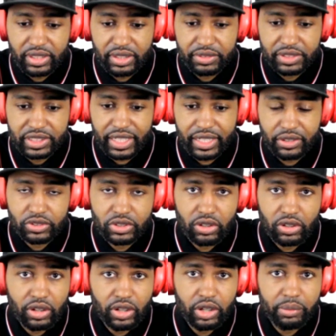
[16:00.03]
shout out to
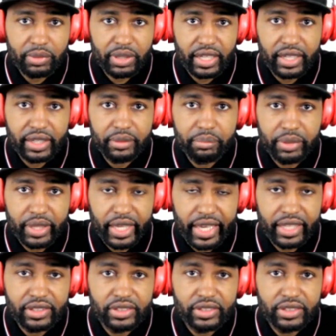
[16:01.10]
all my Bat